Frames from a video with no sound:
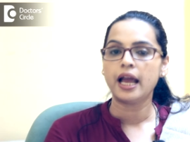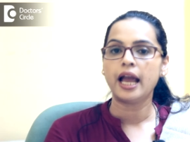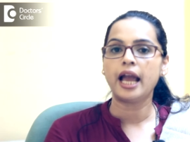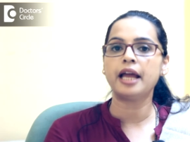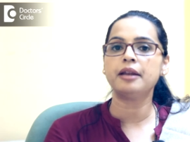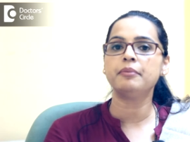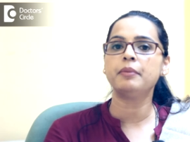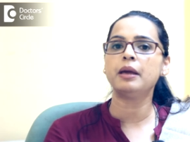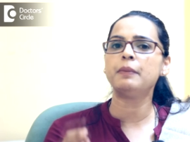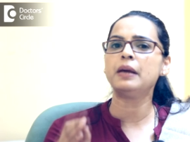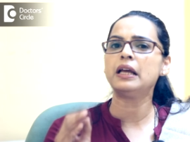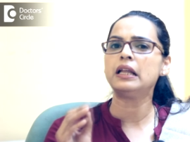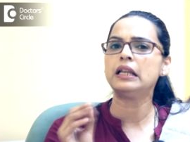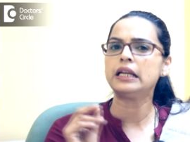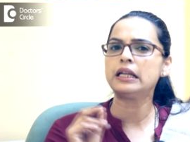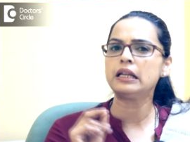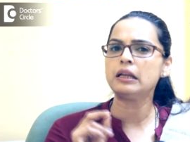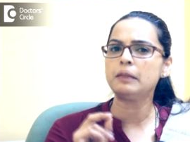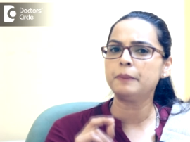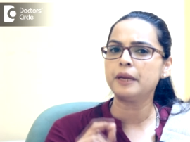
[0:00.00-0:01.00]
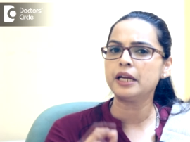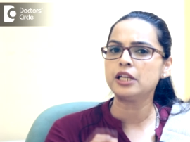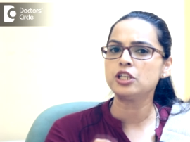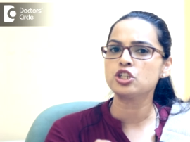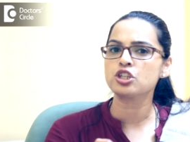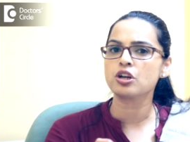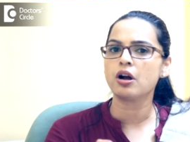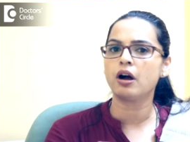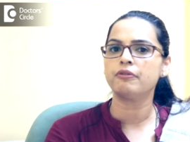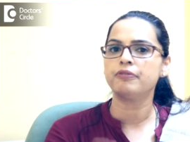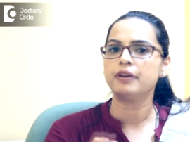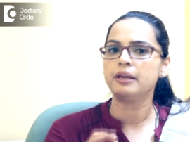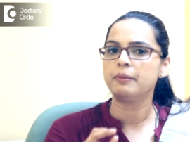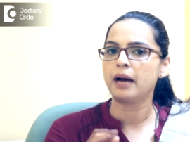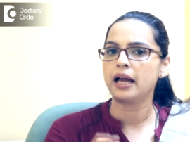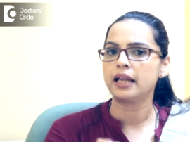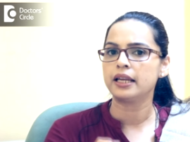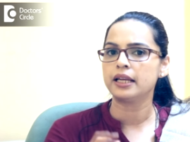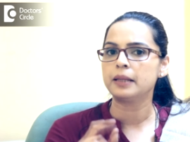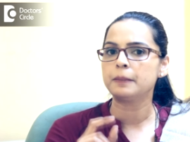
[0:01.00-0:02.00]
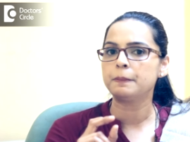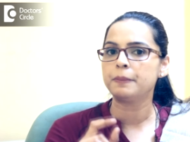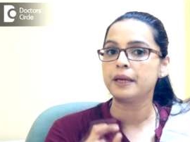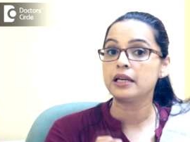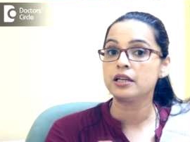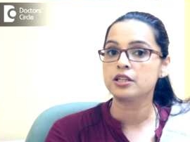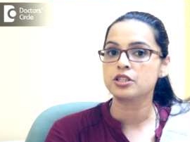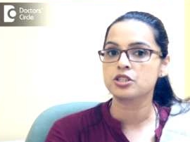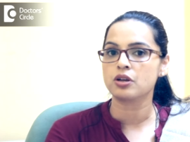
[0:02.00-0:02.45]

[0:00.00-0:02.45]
and maybe a little pinch of Himalayan pink